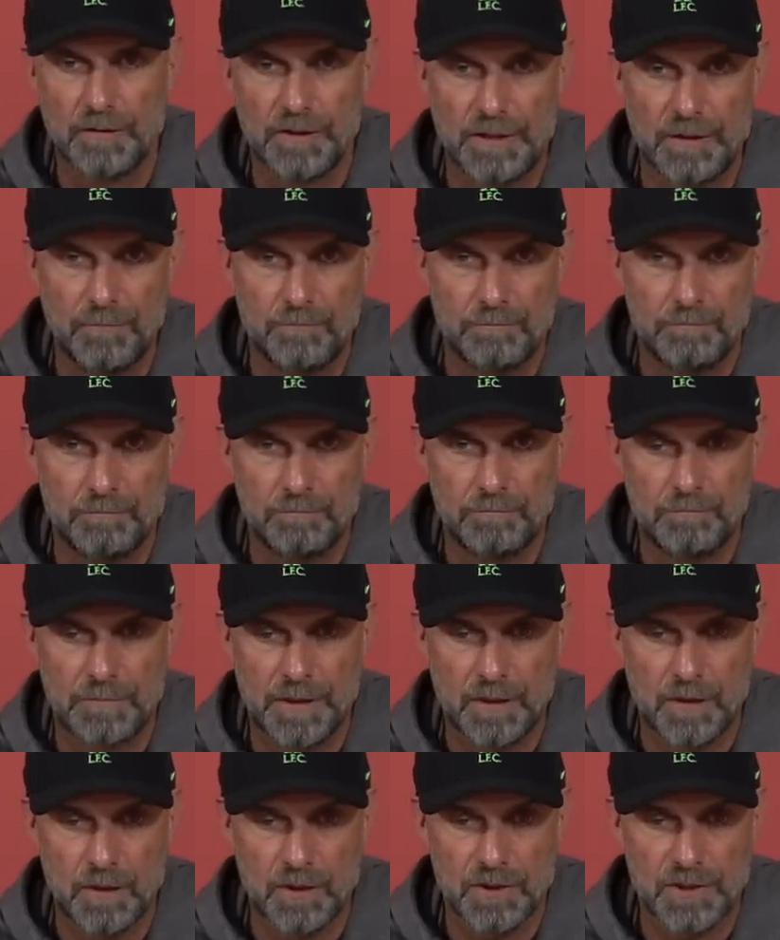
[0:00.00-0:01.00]
with them
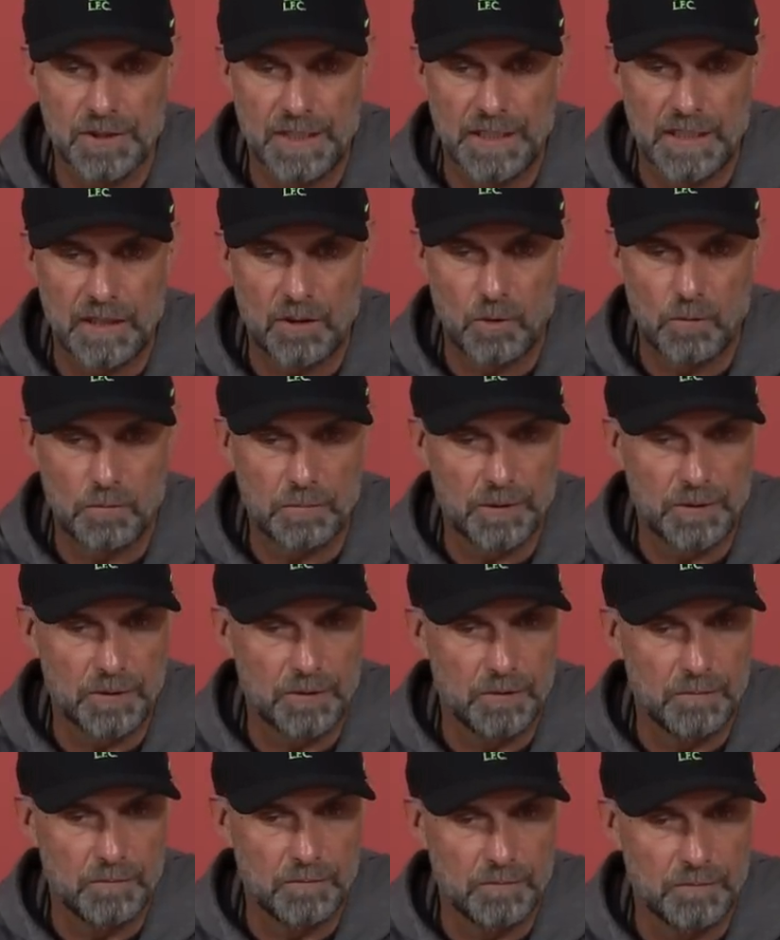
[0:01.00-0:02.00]
because they are
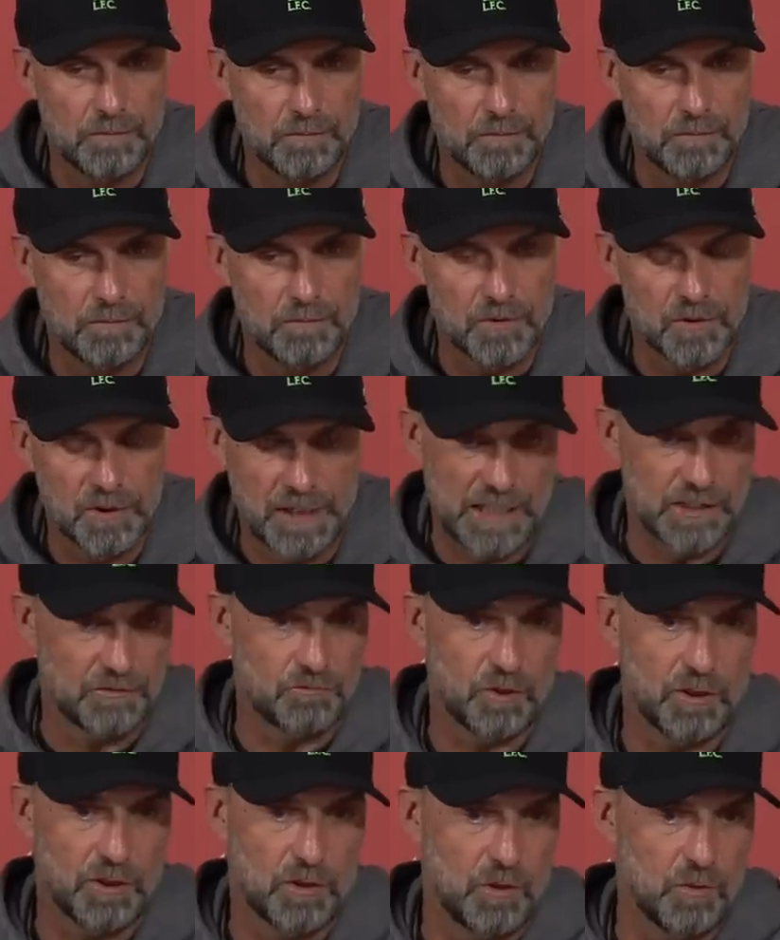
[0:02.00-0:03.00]
open. It's nice
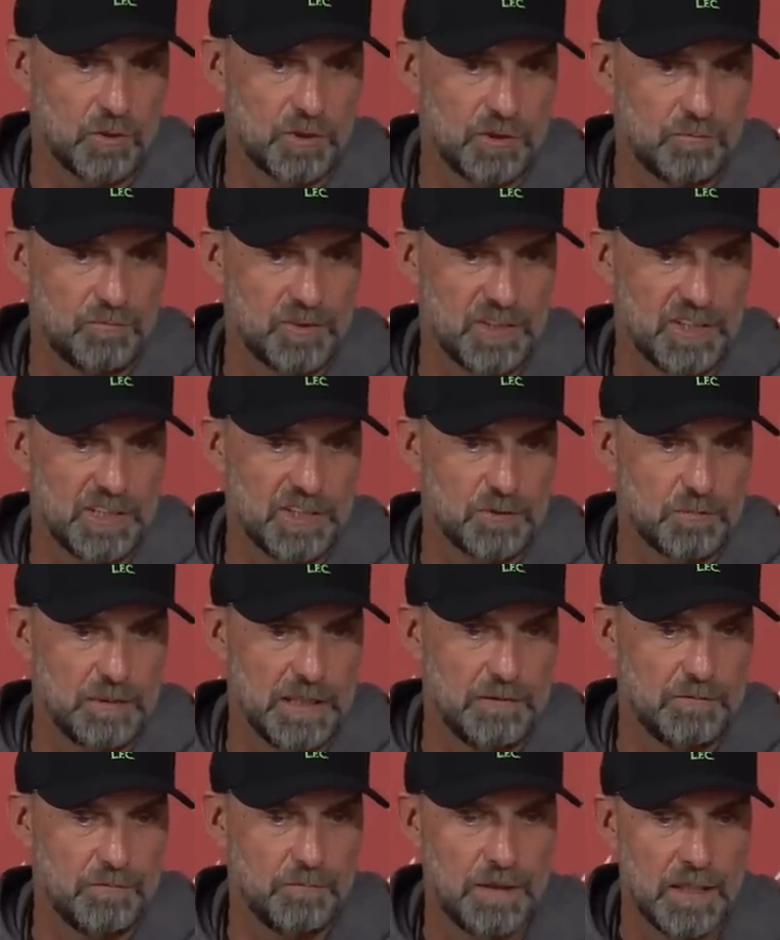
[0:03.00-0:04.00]
for a coach, obviously, as
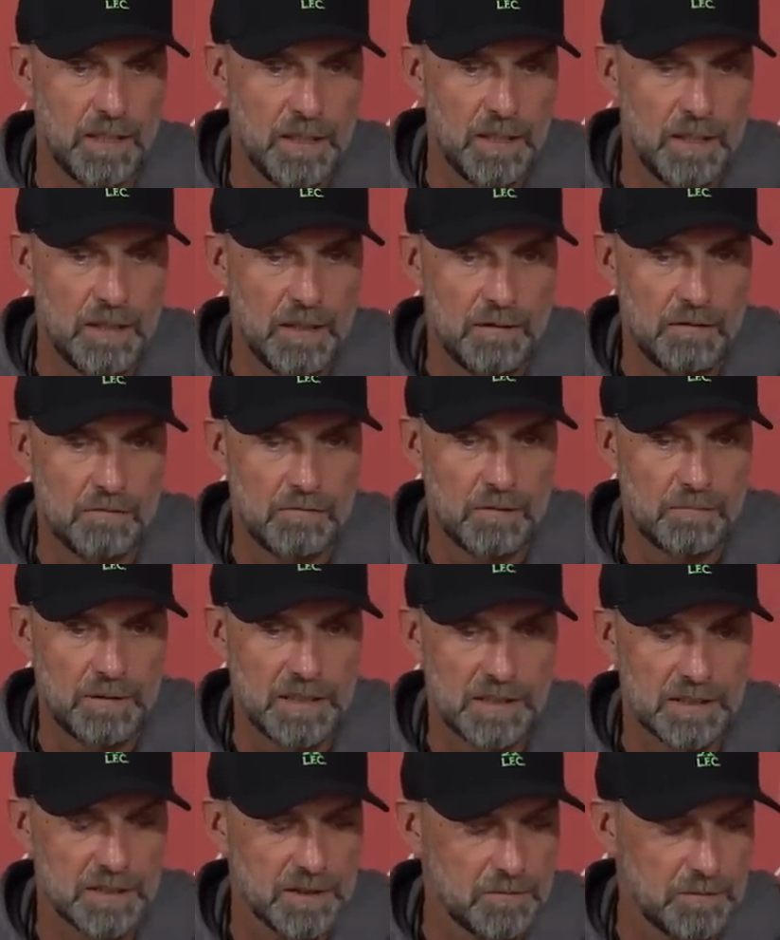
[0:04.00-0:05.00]
well. for
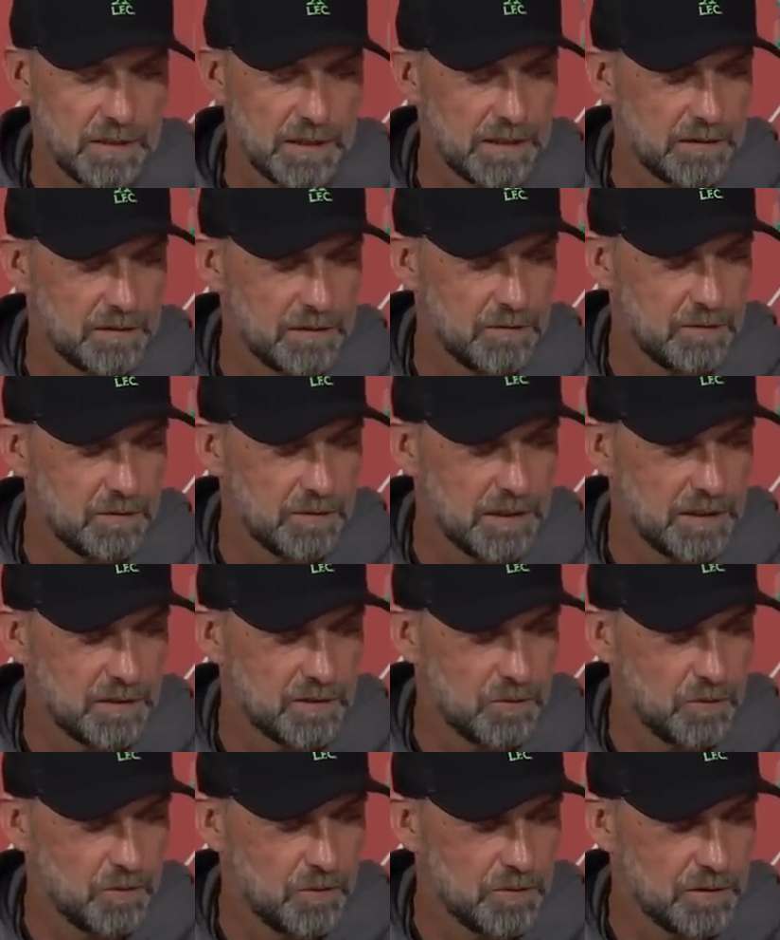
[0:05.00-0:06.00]
managers, well, that
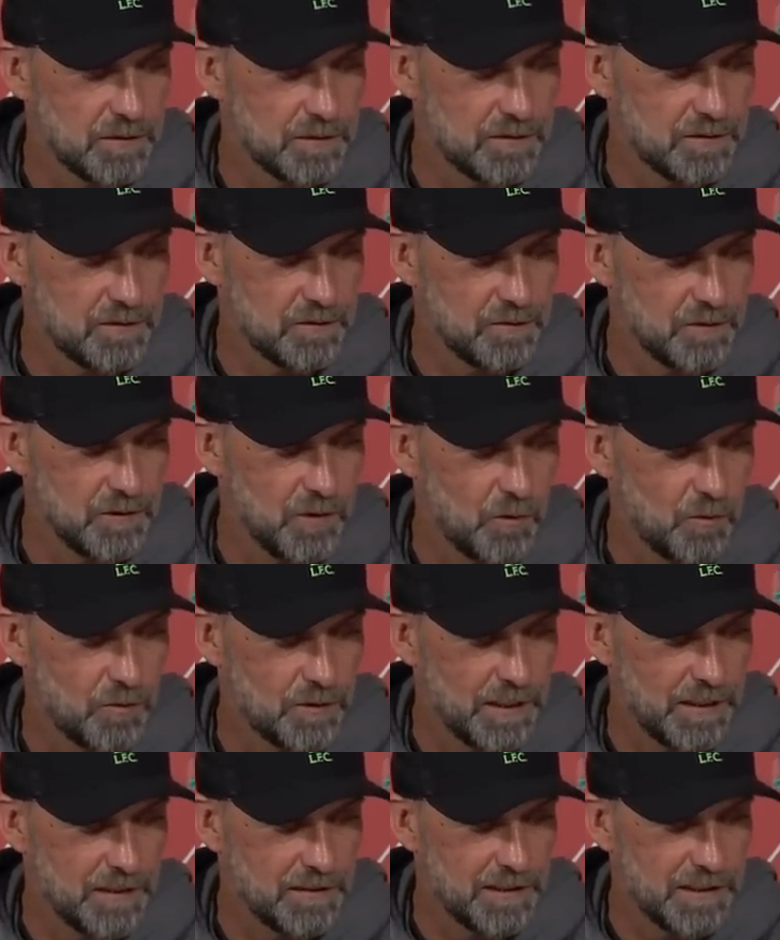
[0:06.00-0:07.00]
you know
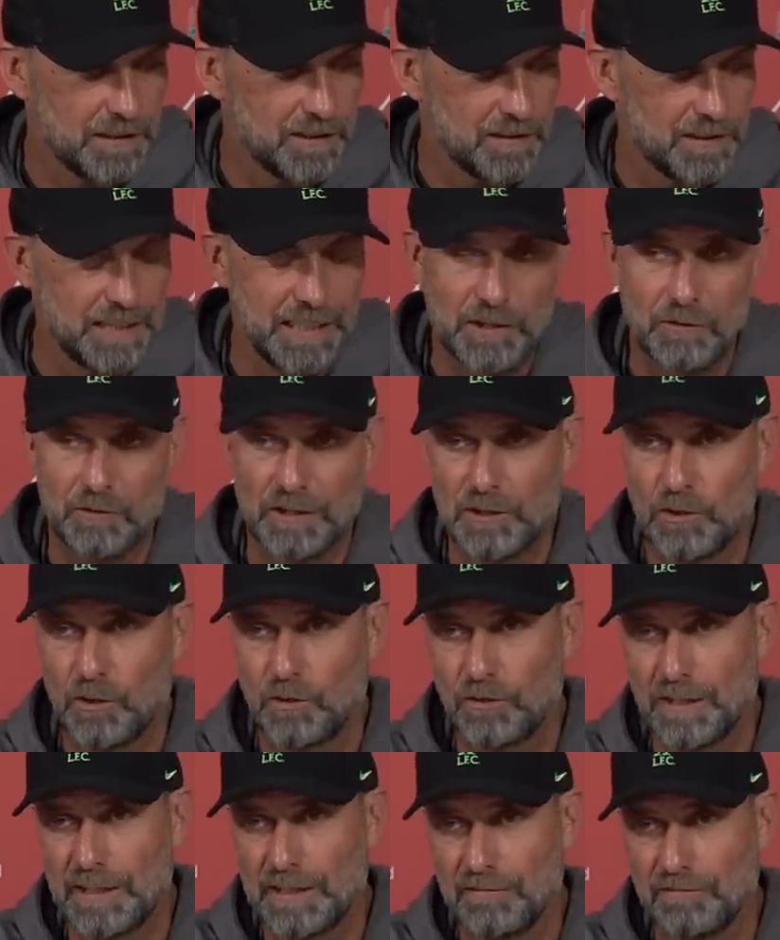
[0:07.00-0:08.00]
they didn't hear it
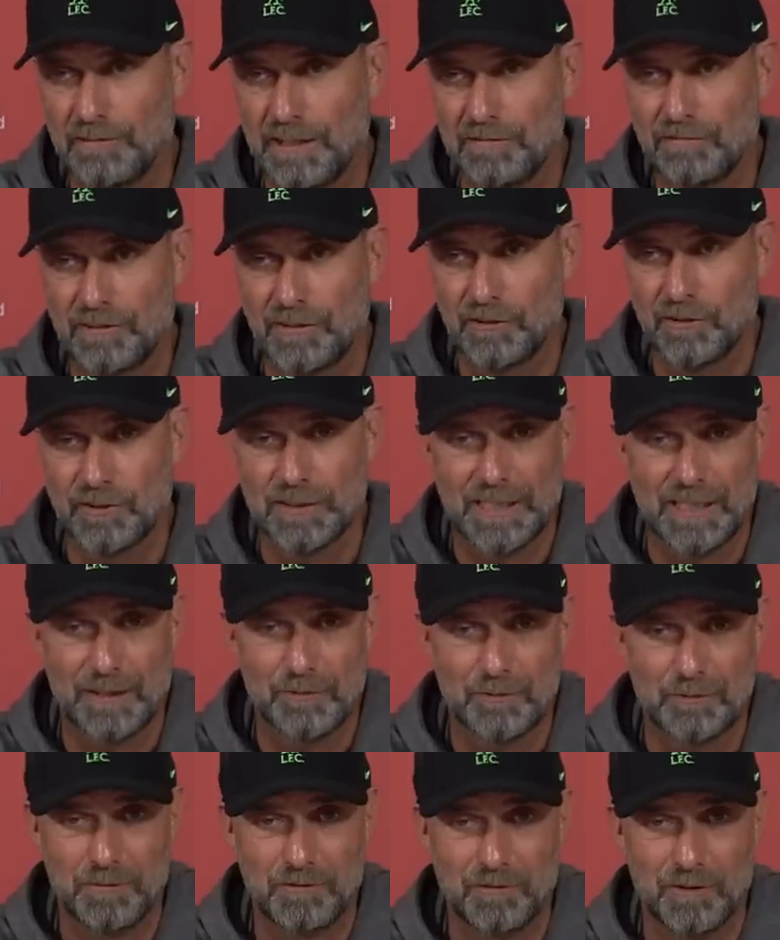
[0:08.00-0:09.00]
already 500
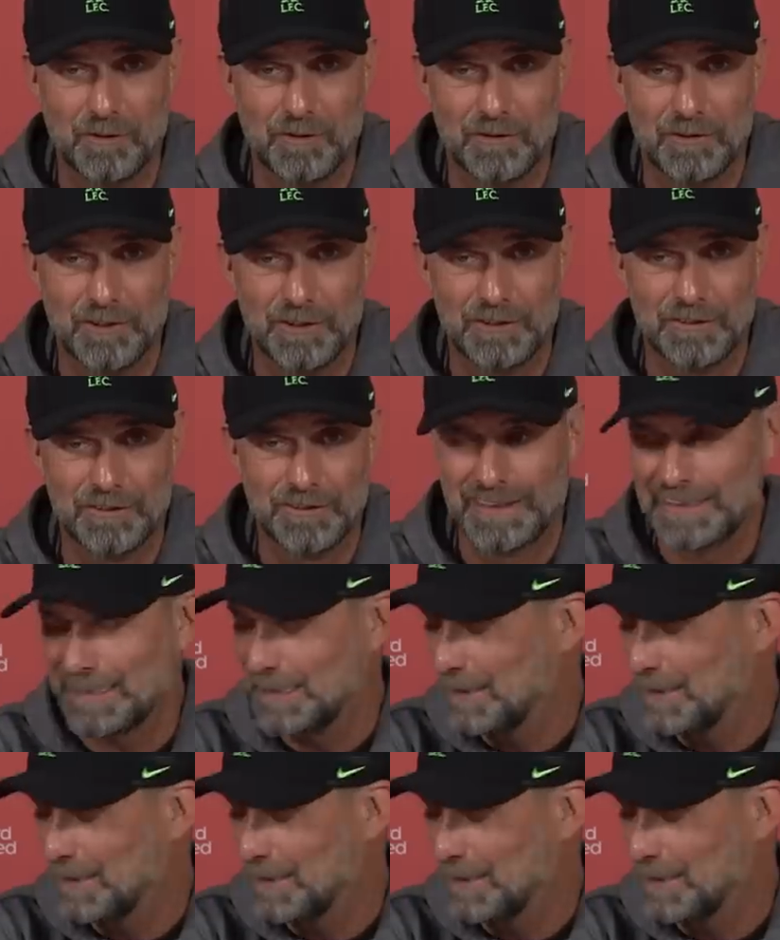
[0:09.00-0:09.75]
times before, so